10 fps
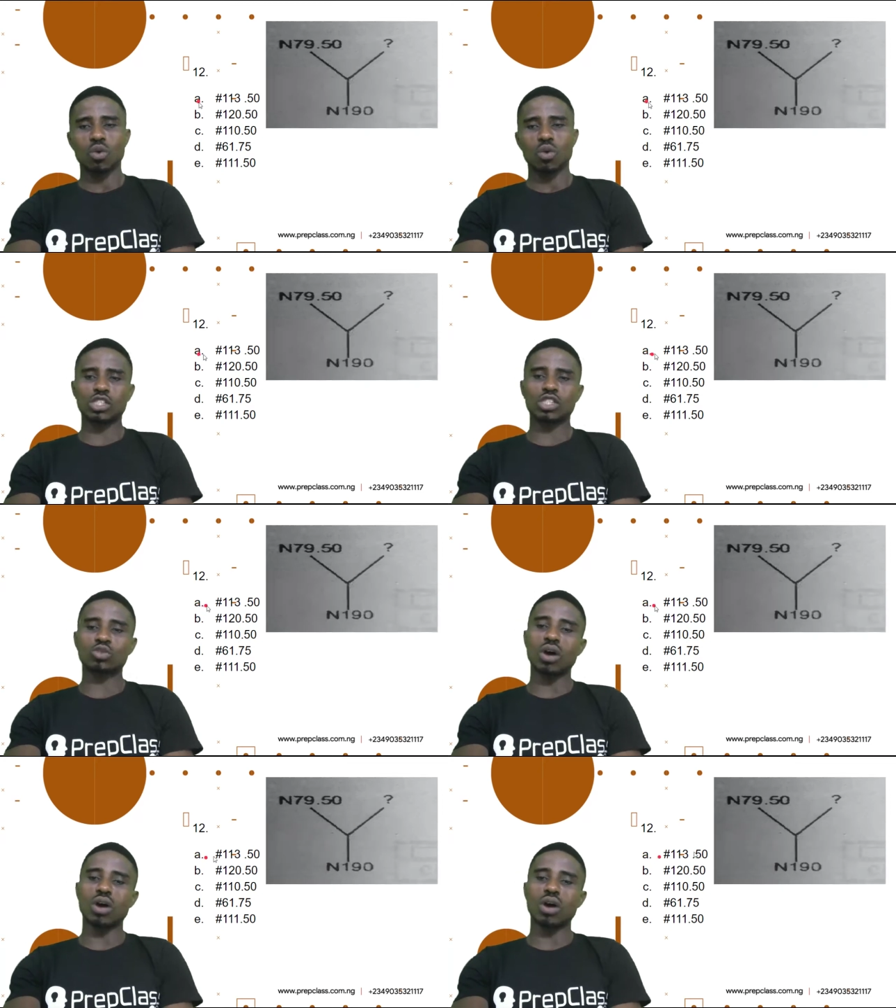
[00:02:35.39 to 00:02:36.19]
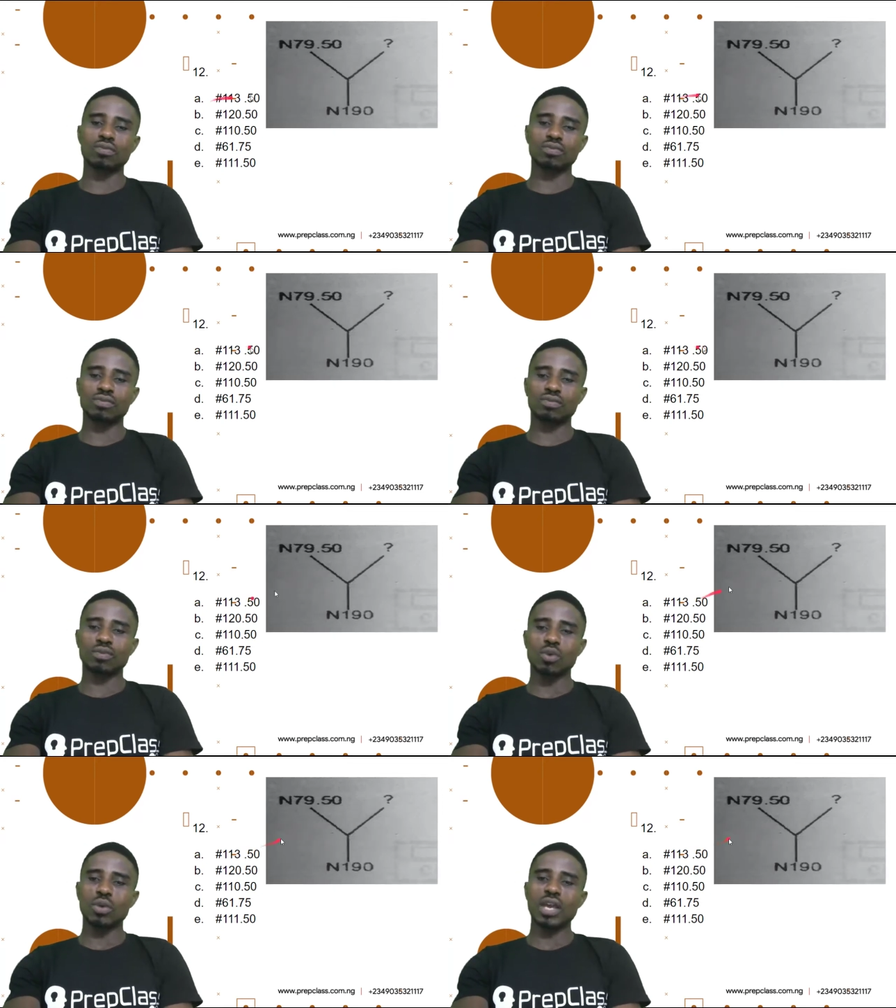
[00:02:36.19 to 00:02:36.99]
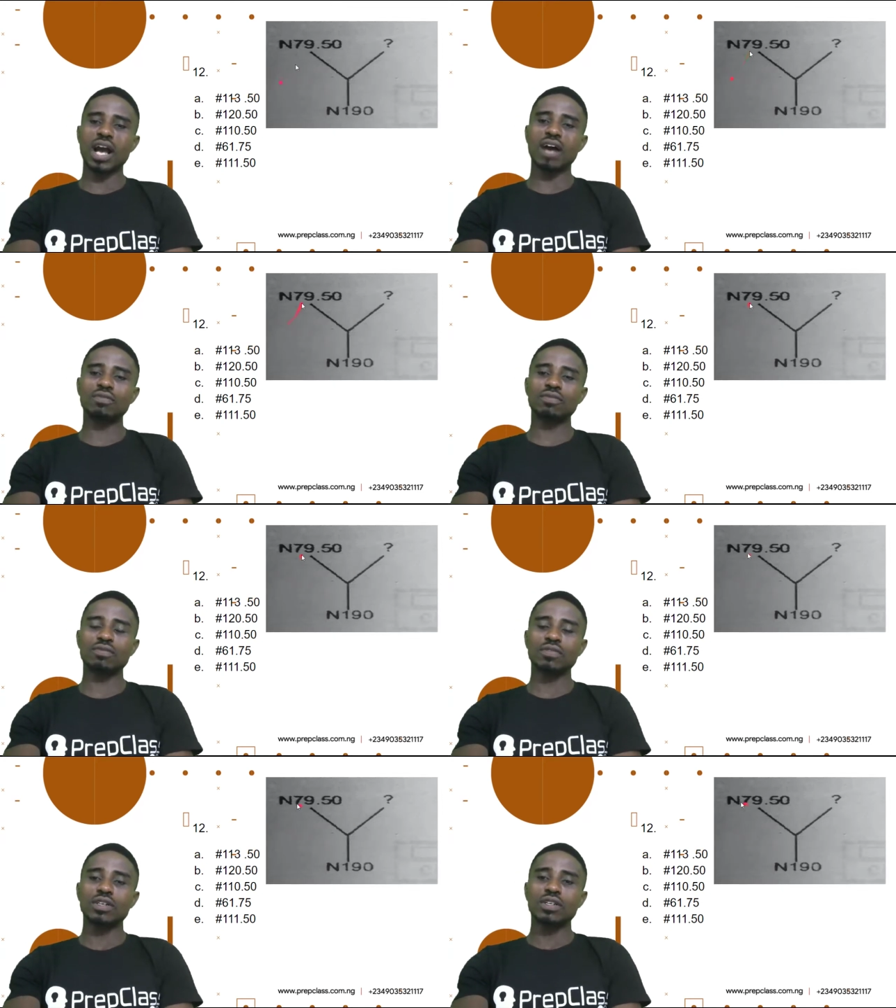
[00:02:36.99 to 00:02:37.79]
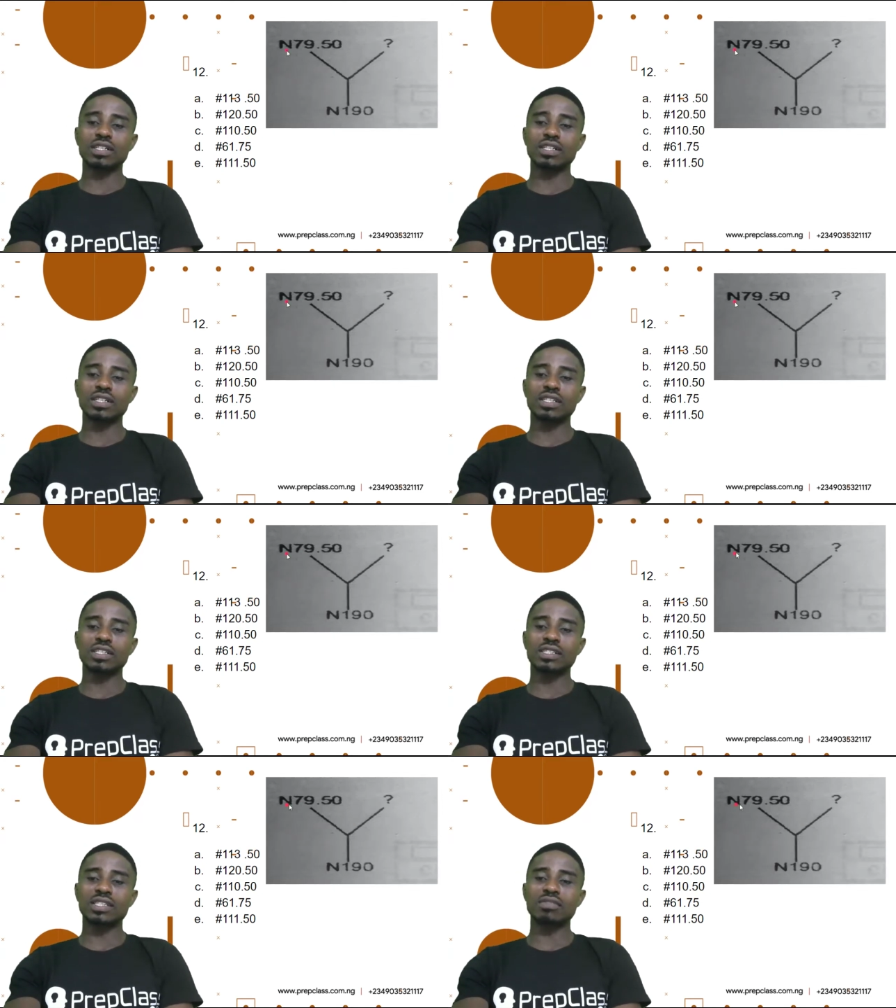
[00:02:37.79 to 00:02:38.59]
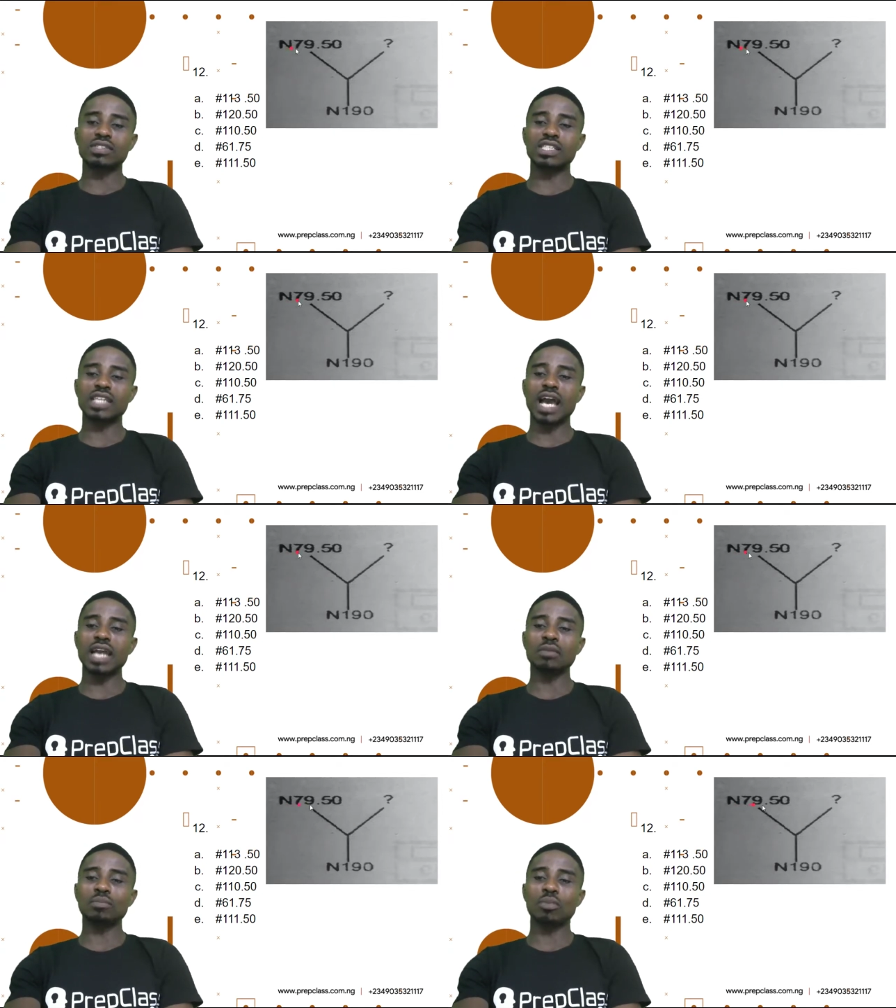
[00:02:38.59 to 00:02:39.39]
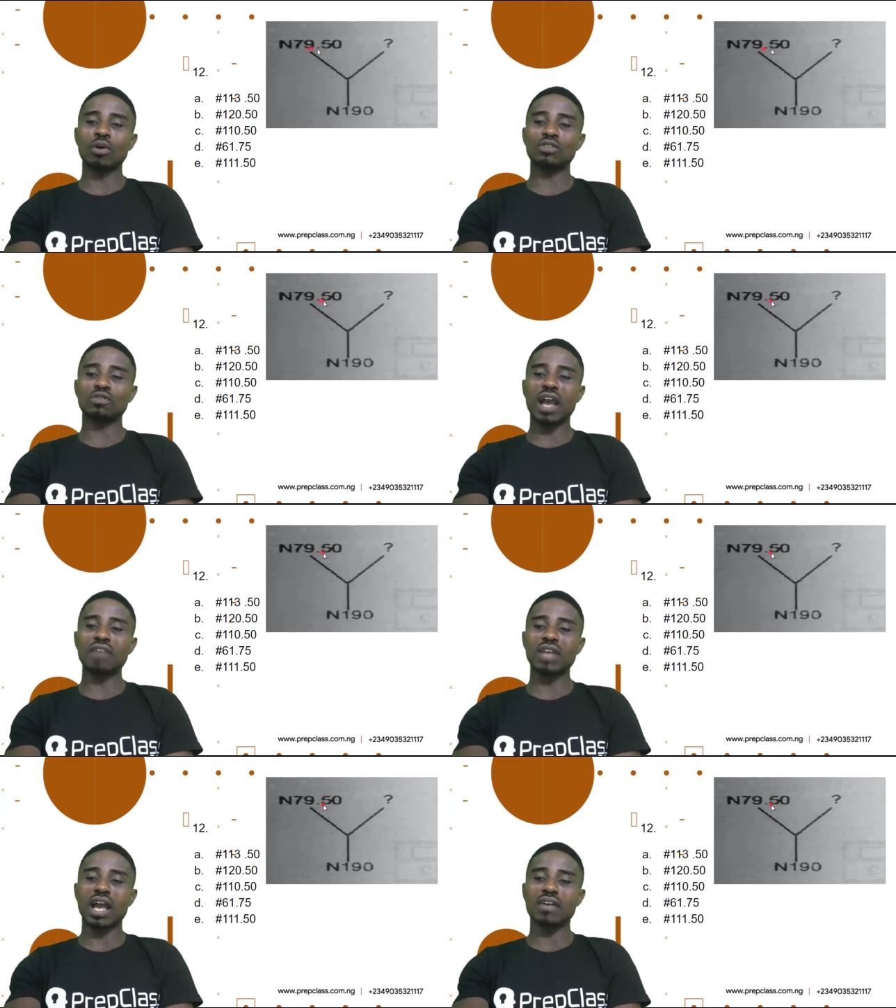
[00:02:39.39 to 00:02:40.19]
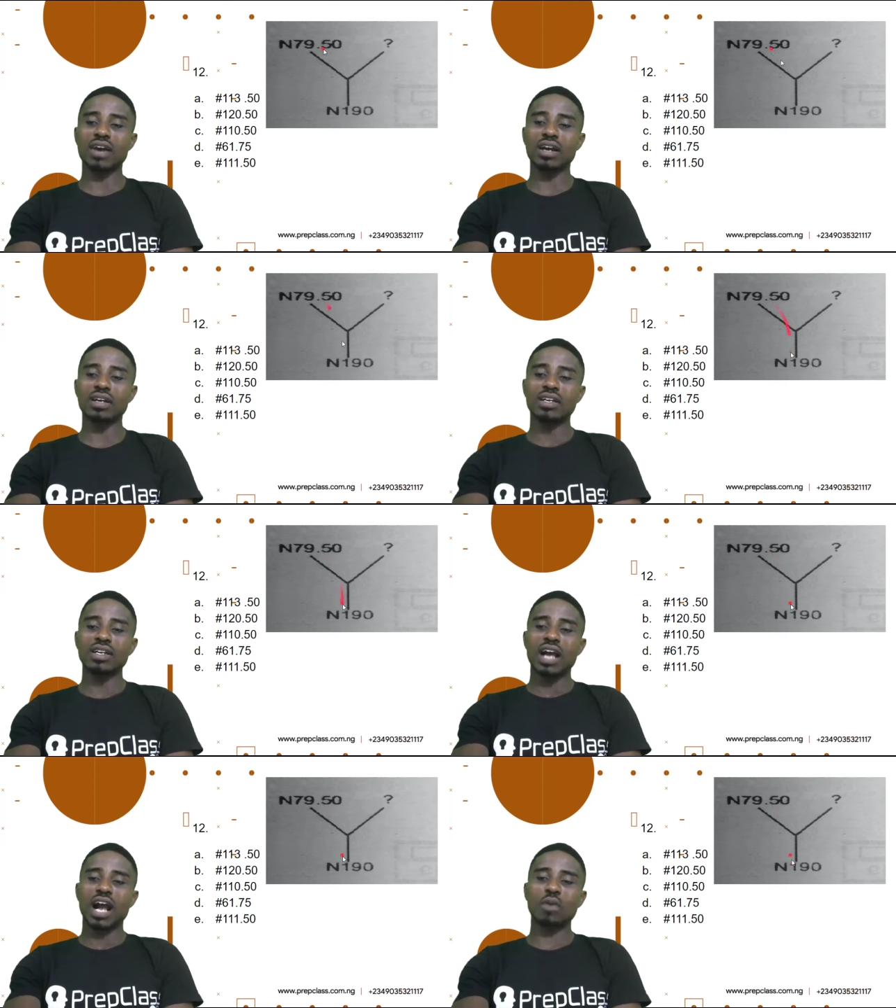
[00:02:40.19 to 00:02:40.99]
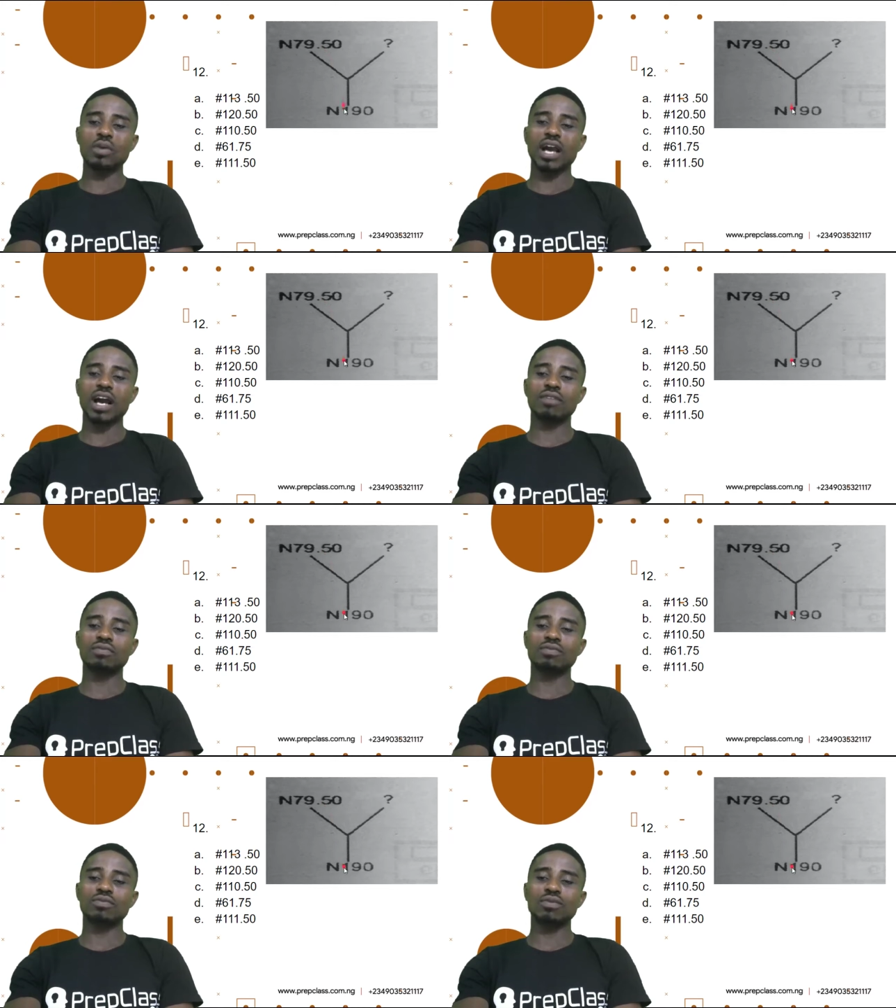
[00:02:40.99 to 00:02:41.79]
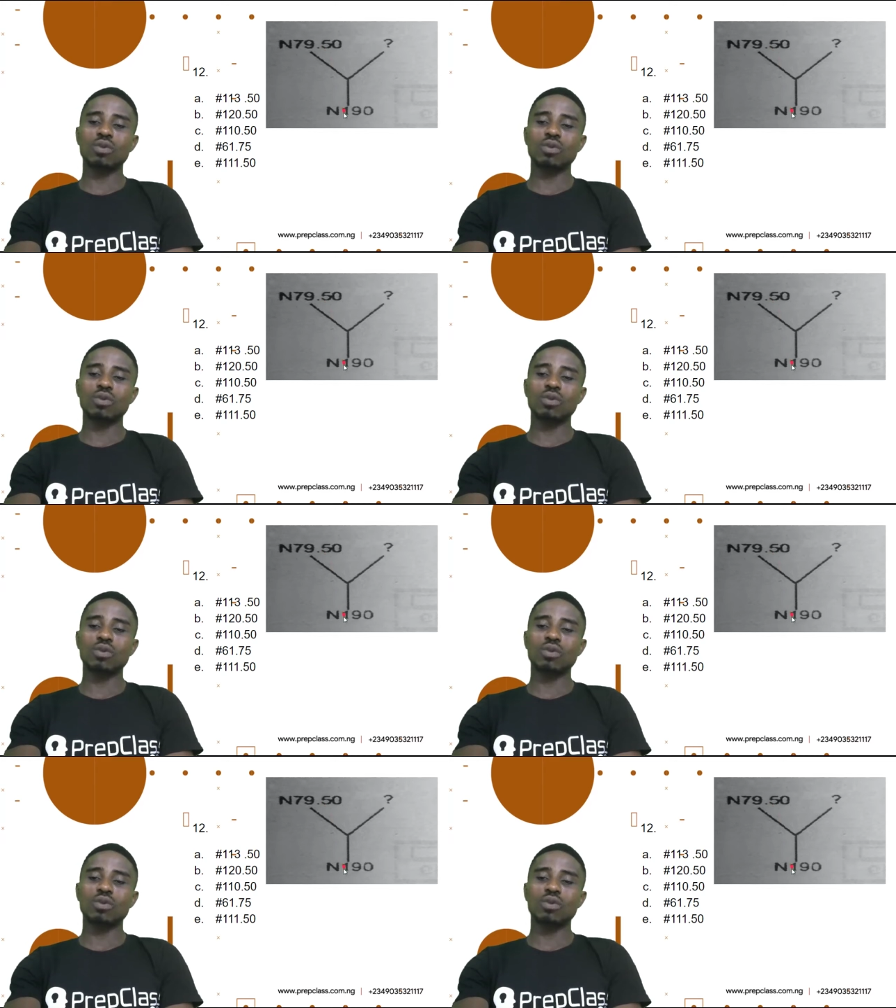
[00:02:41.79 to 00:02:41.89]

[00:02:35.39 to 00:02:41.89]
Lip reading: Question 12. We have 79.5 naira and we have